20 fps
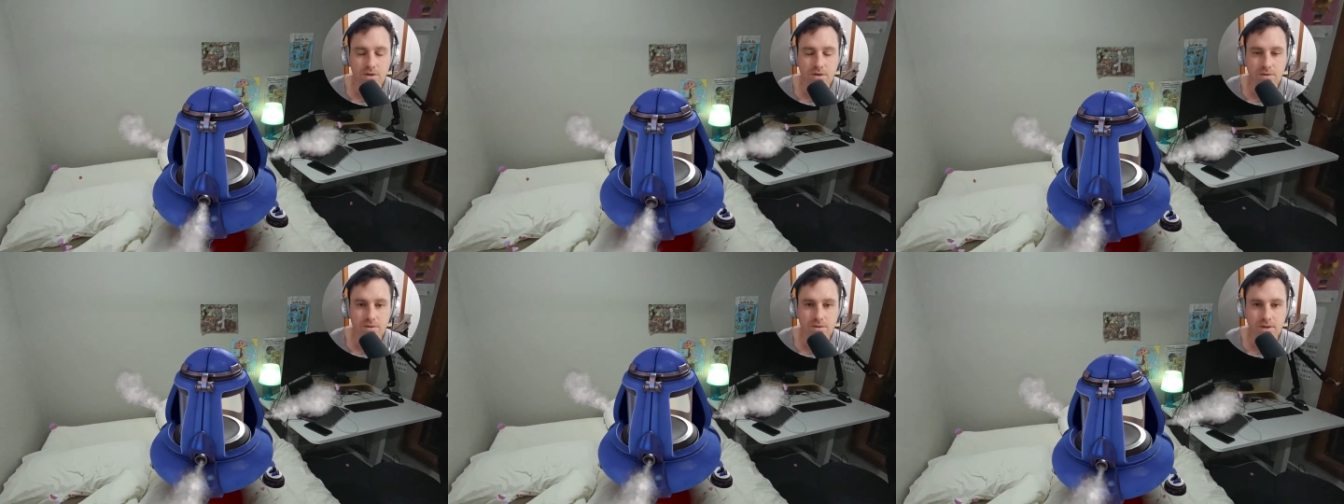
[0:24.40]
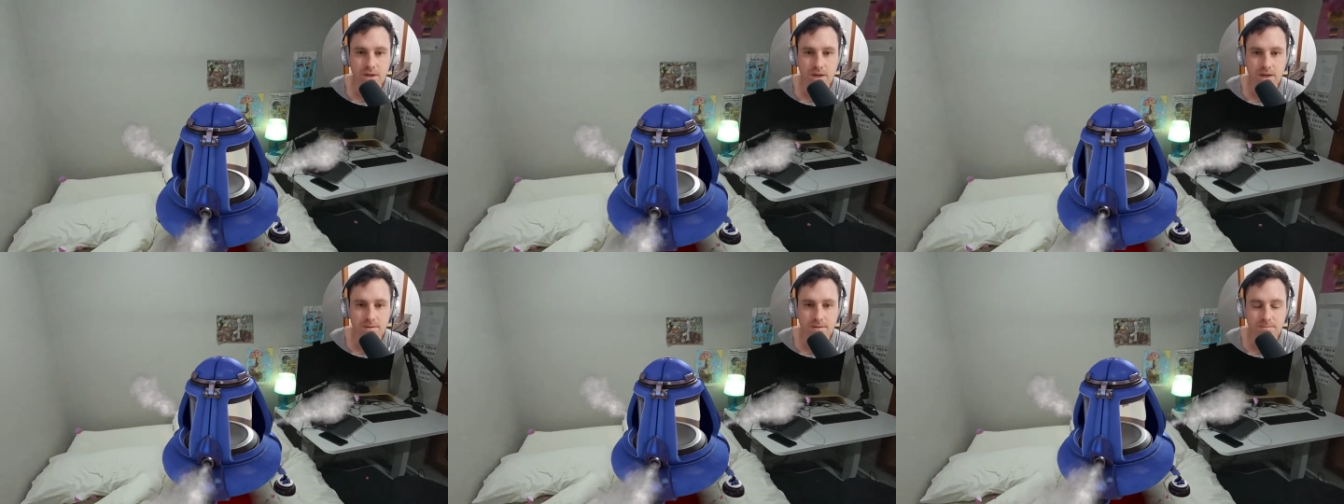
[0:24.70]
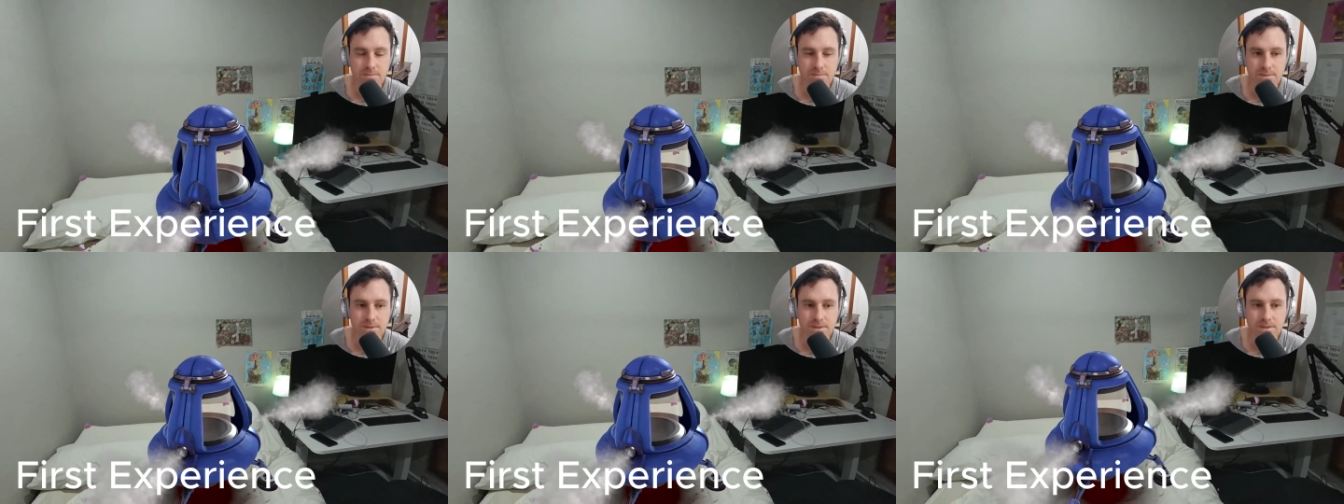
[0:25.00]
your
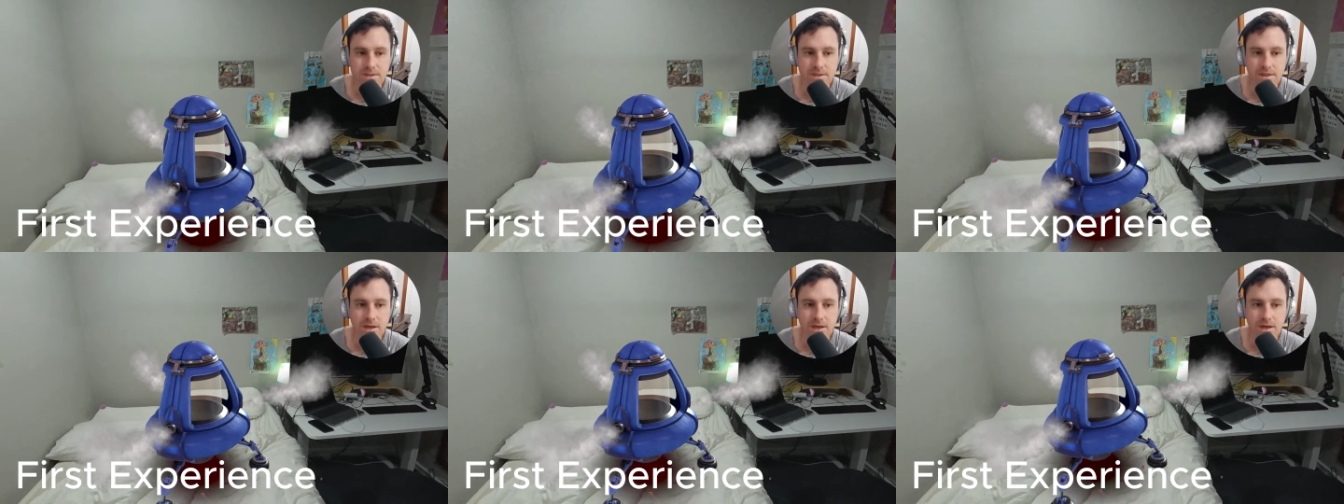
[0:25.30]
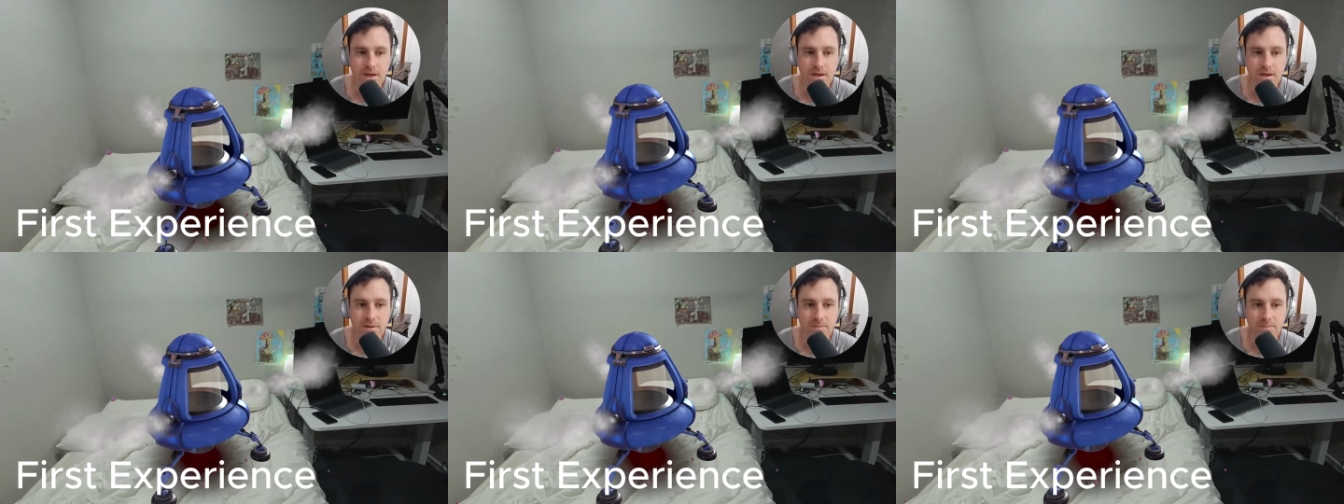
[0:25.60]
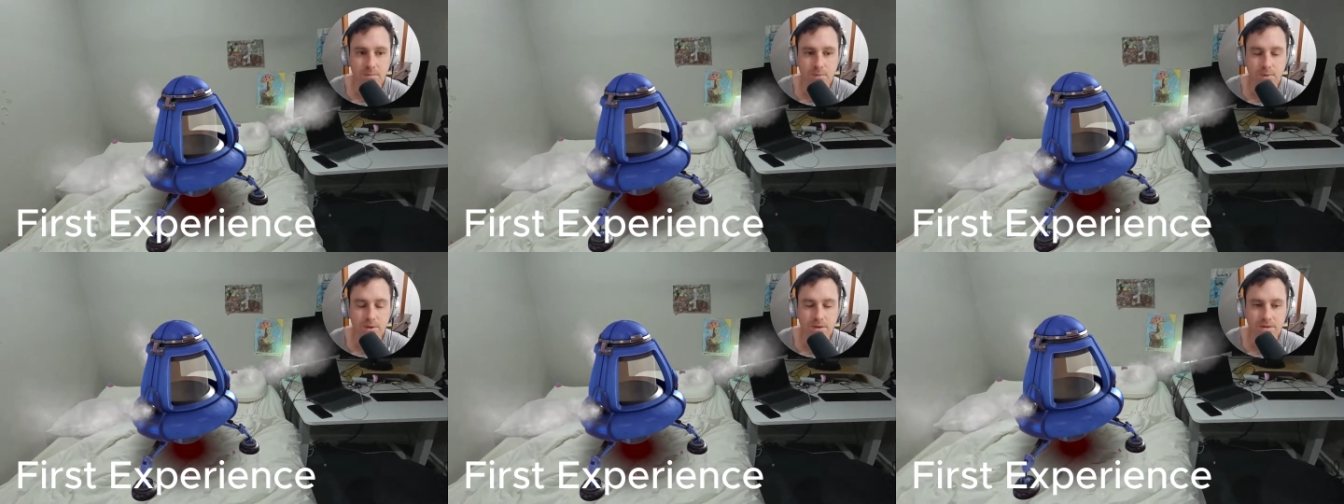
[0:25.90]
games
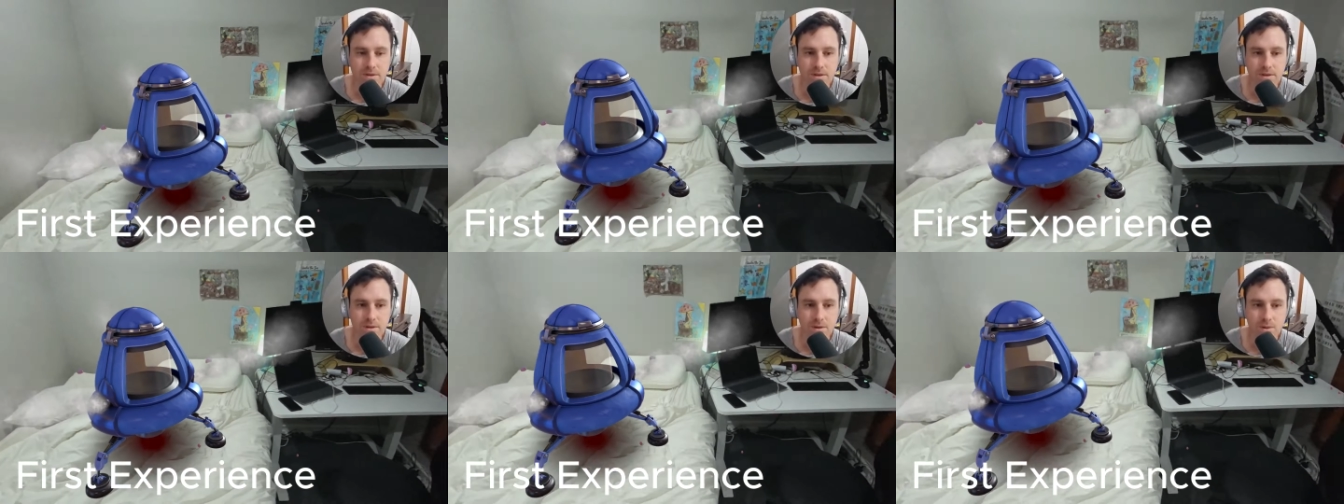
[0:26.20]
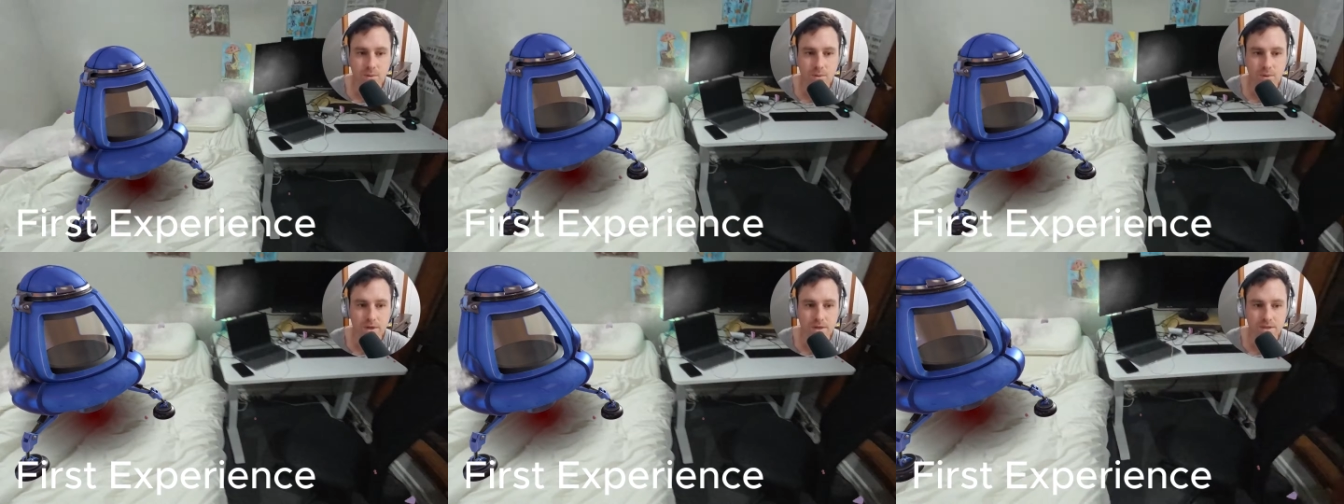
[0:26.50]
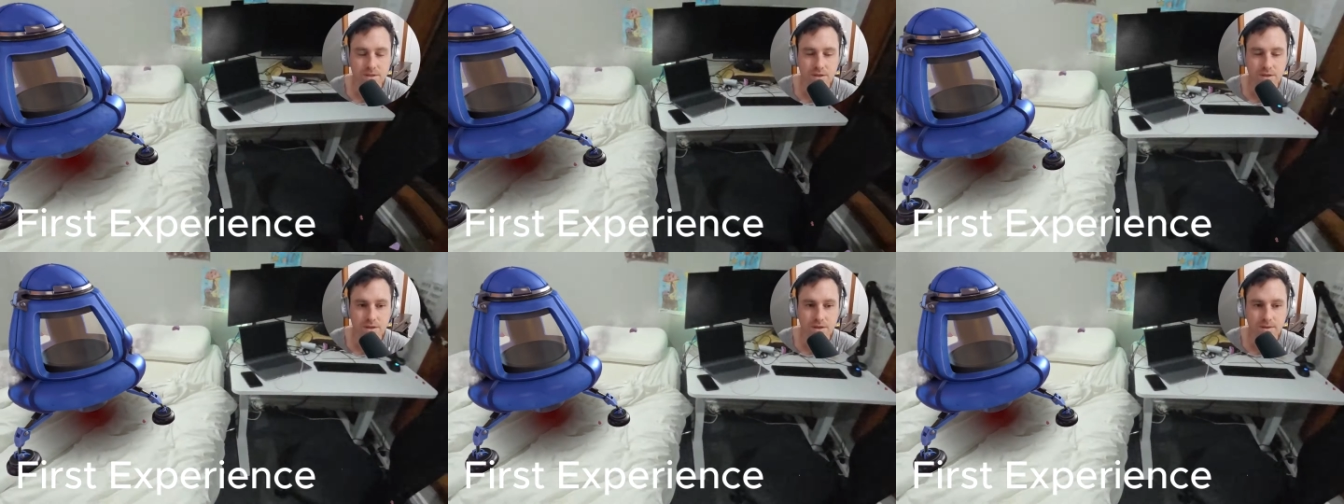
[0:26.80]
within the Quest. So you